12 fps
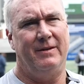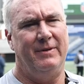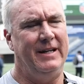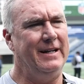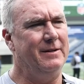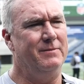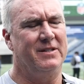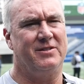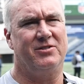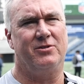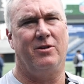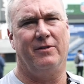I mean, he didn't miss
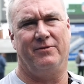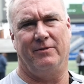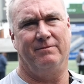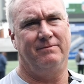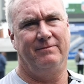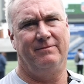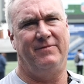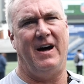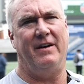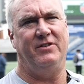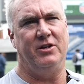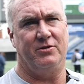a star for
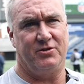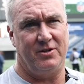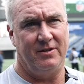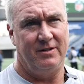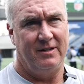5 years.